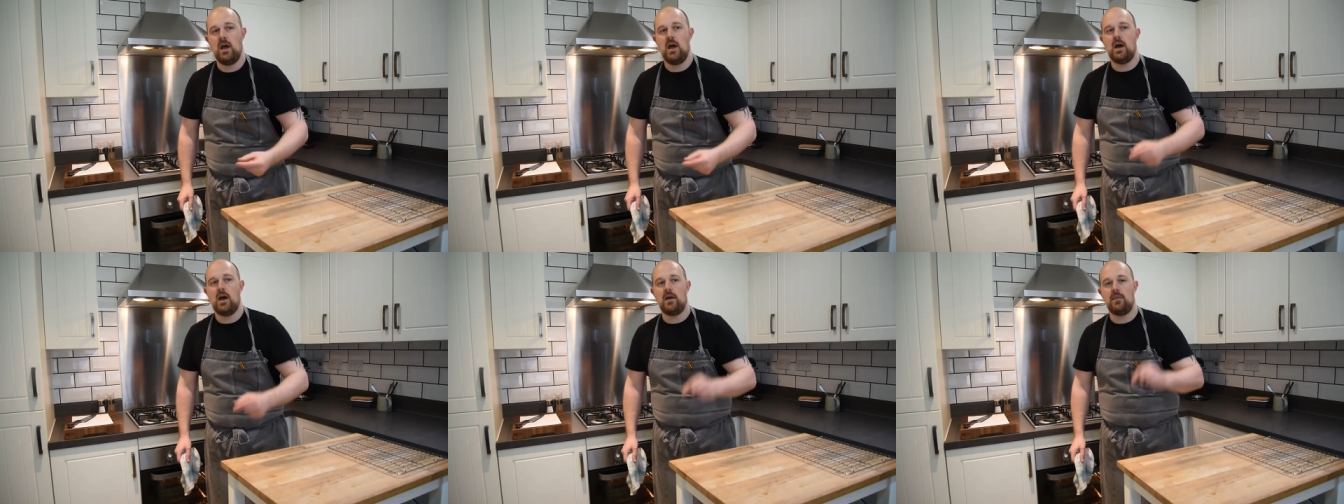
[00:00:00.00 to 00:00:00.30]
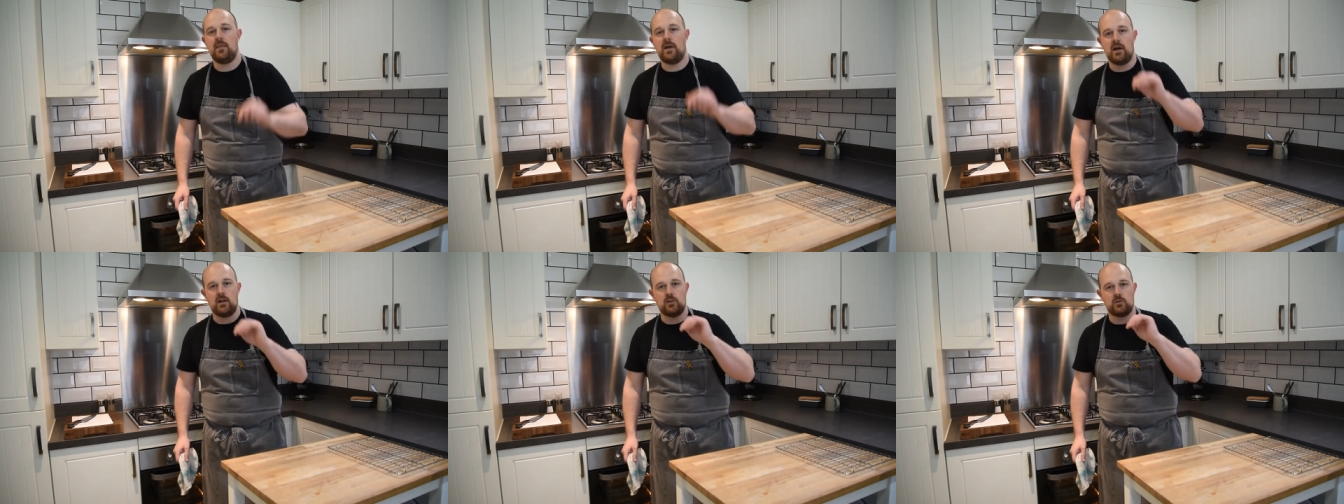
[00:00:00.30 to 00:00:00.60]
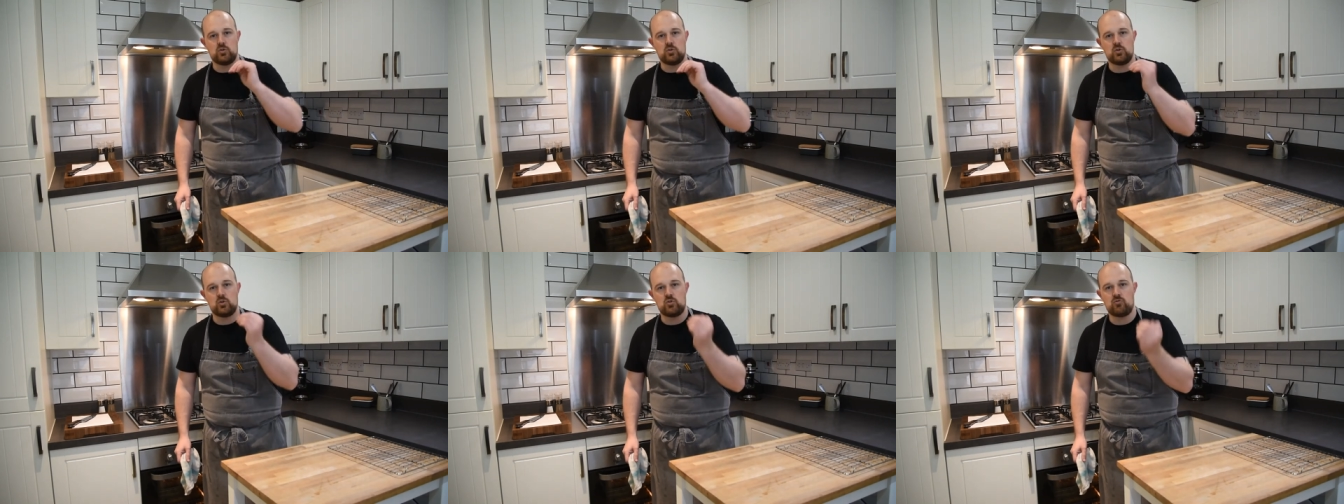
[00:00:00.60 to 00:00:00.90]
and that'll
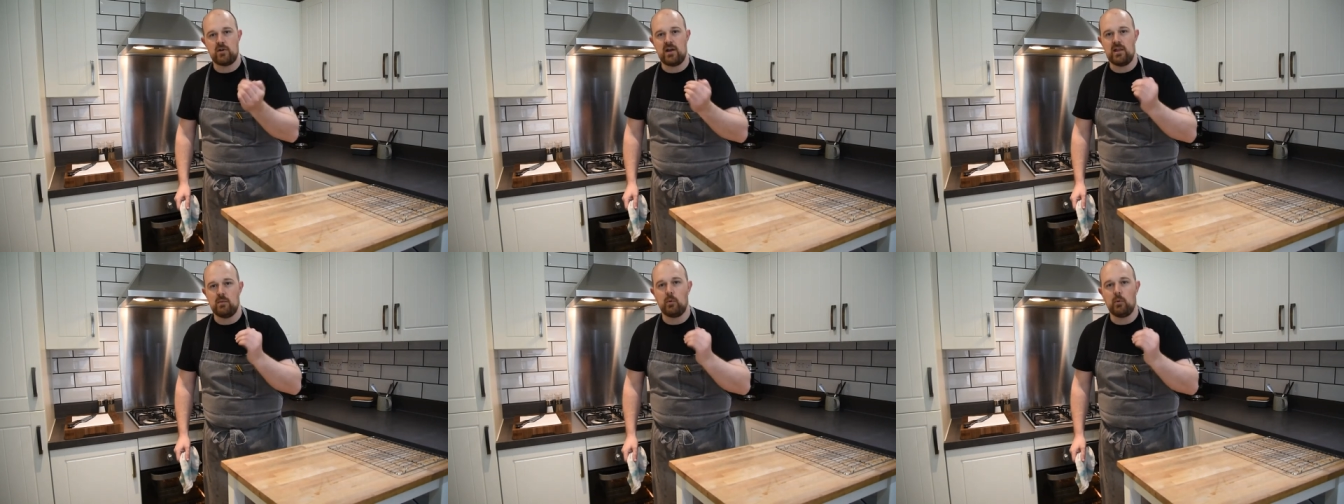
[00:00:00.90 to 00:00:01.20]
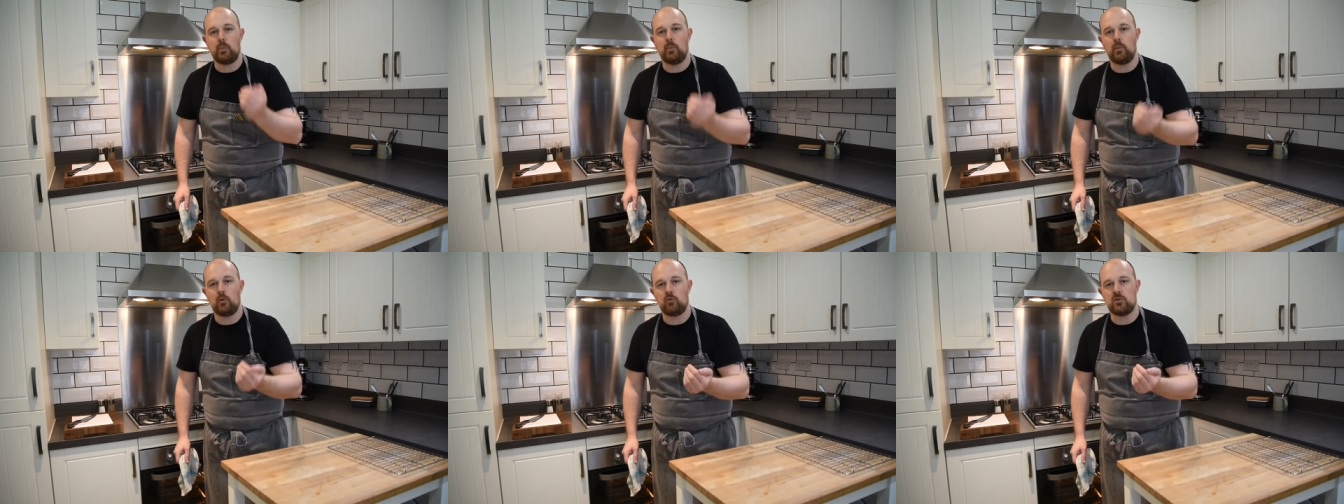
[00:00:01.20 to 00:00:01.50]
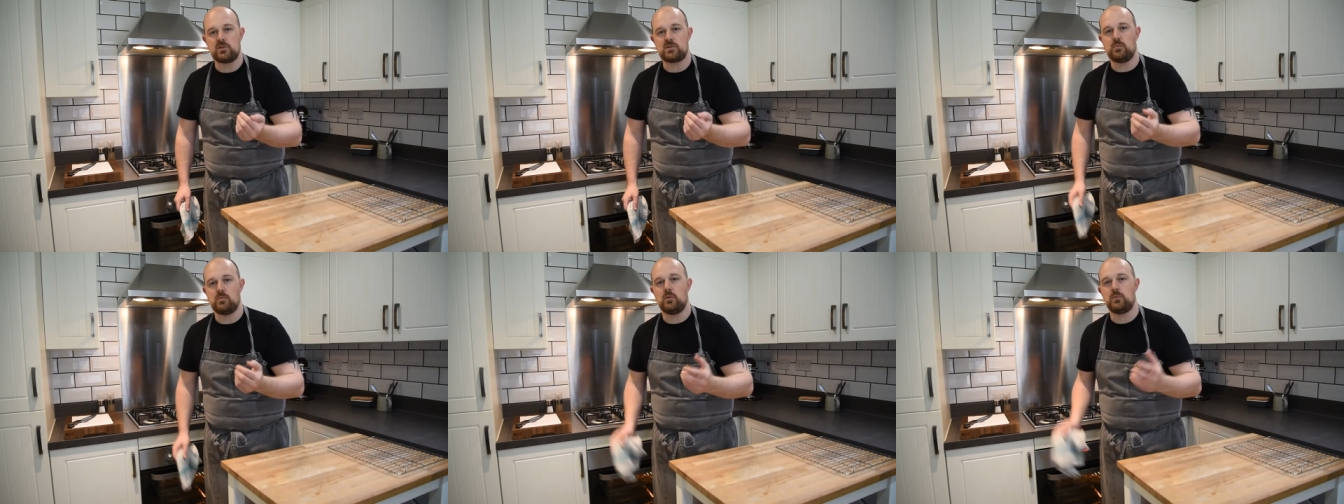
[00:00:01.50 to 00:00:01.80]
just dry them up and
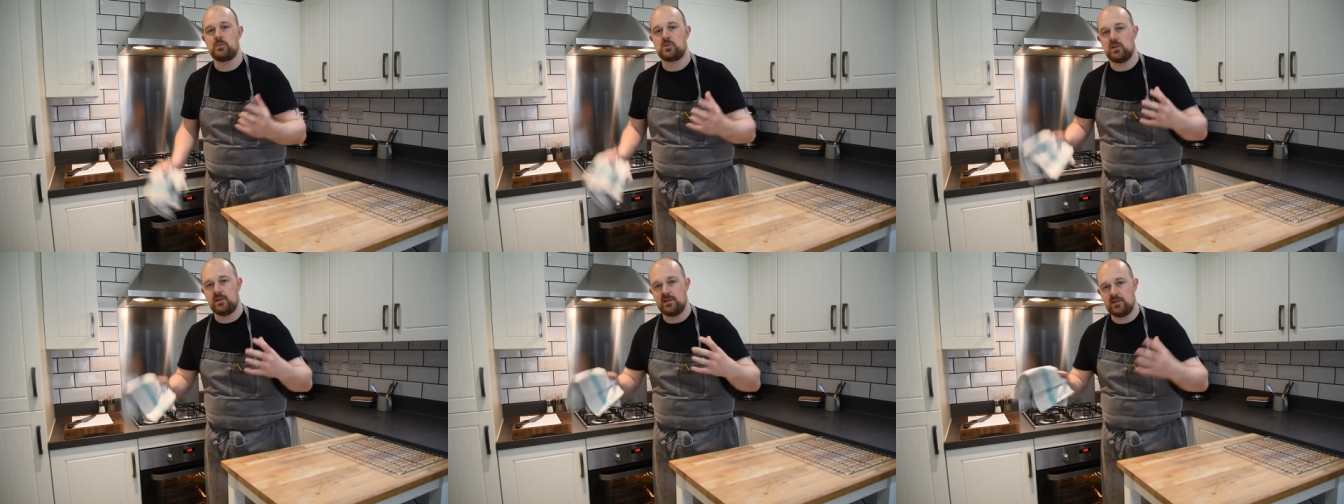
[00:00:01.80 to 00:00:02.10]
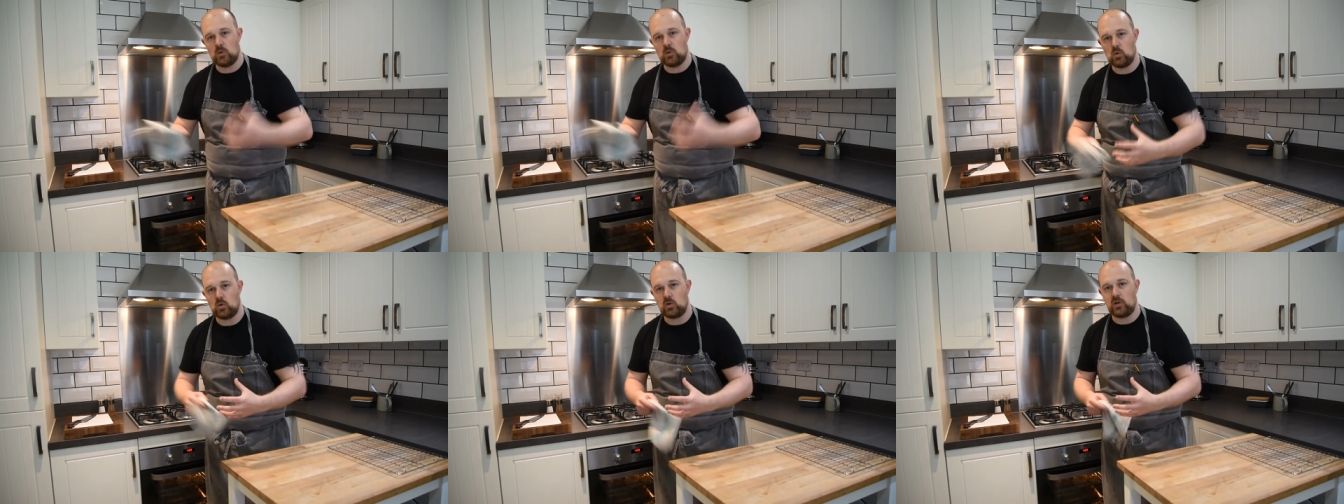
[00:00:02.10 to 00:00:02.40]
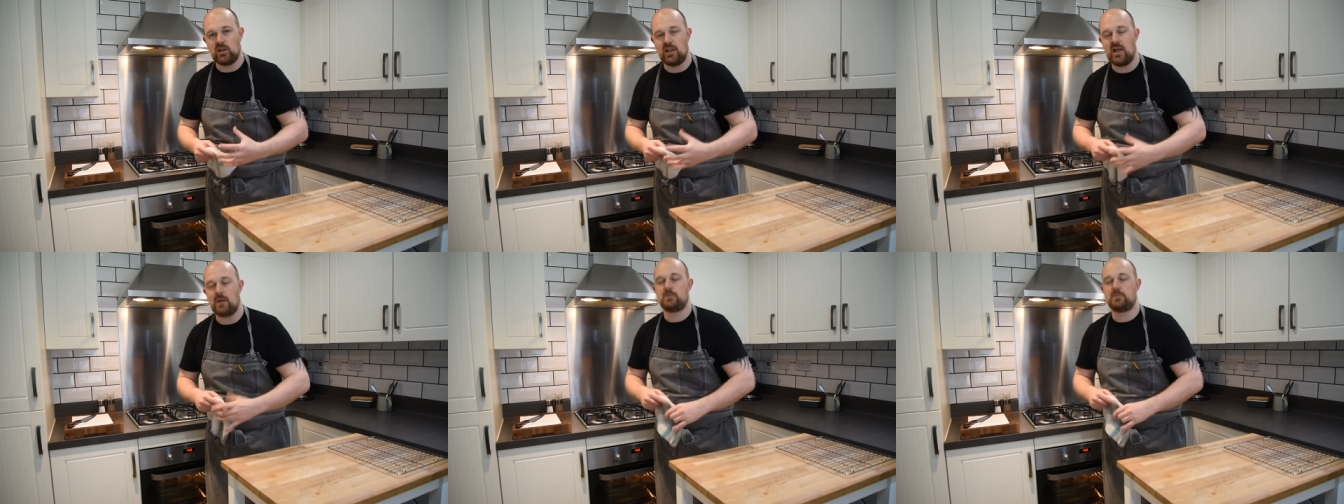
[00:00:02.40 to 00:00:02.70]
crisp them up so they don't
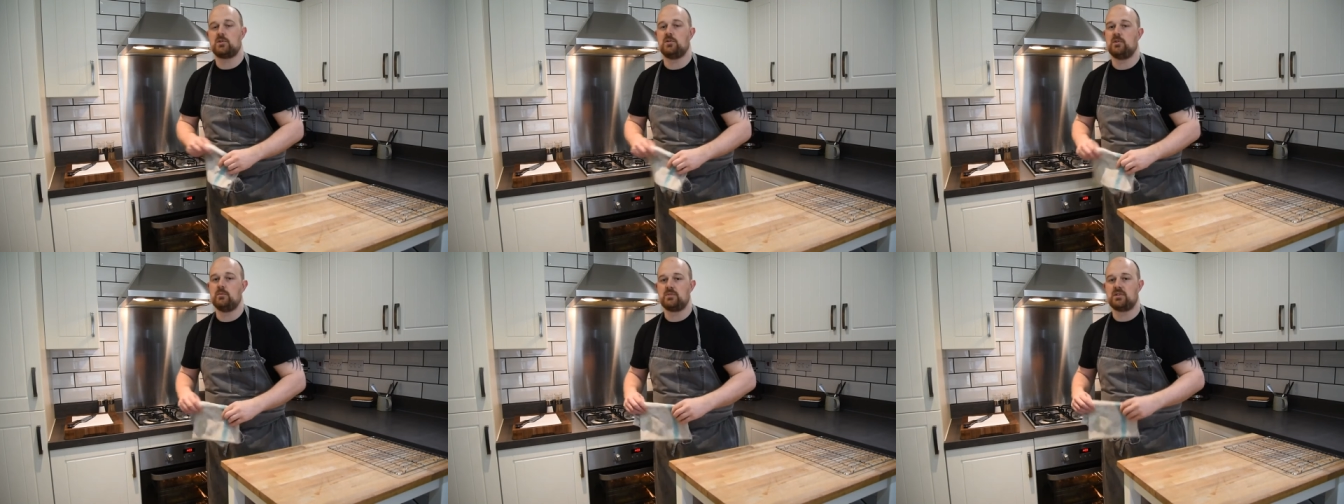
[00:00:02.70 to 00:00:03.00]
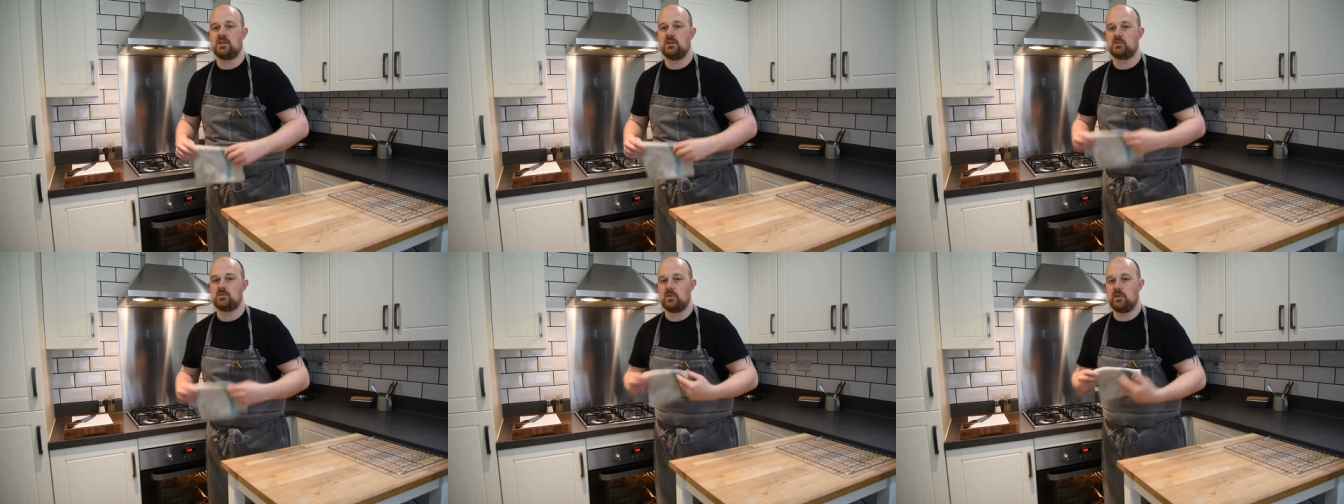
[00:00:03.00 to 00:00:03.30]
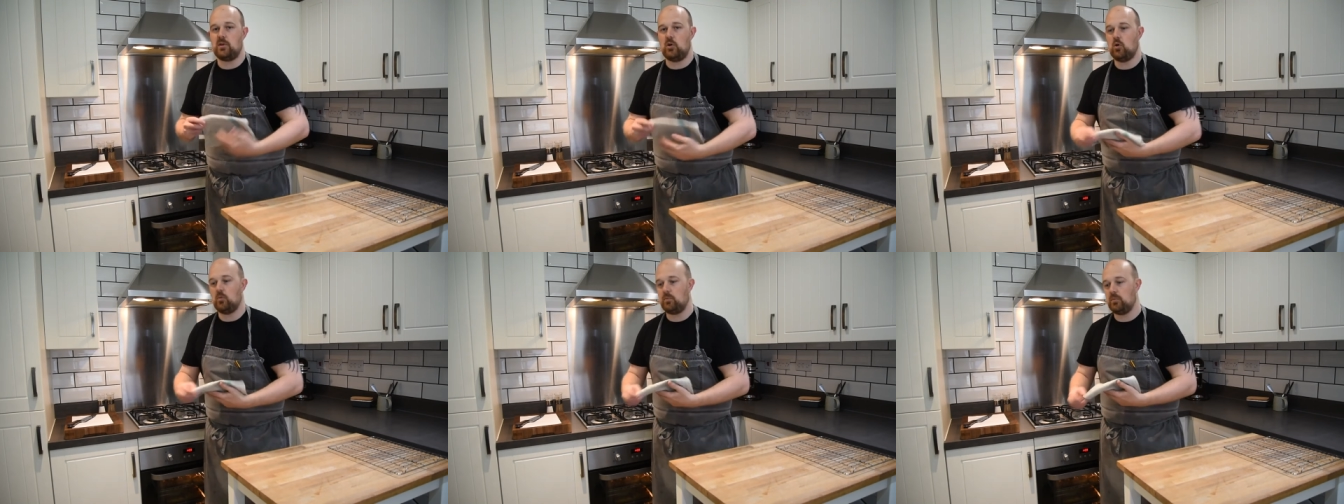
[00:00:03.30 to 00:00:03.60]
collapse on themselves when they
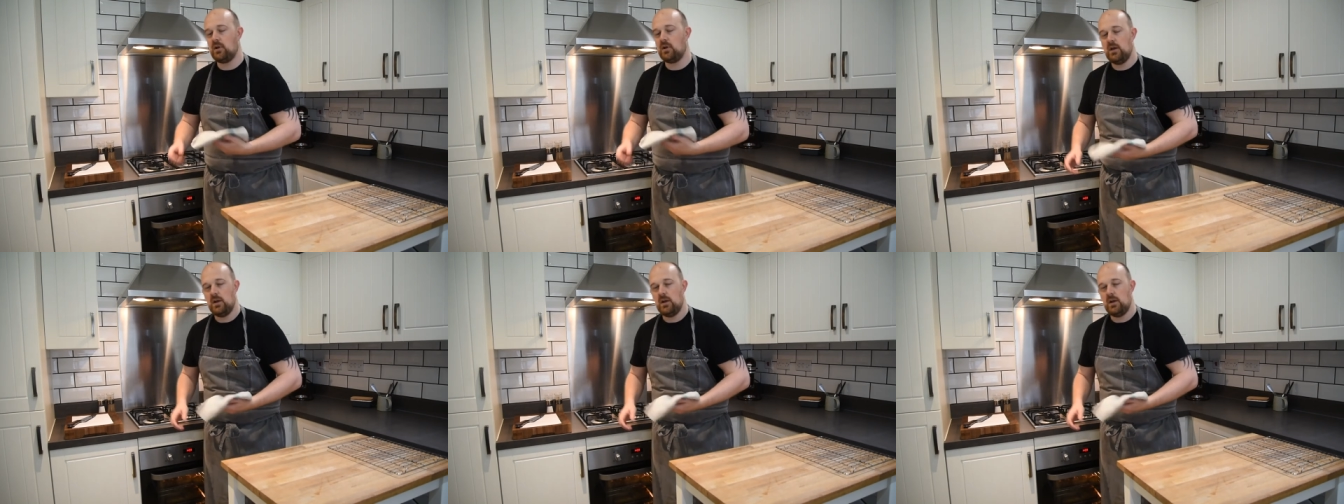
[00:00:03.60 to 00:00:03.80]
open.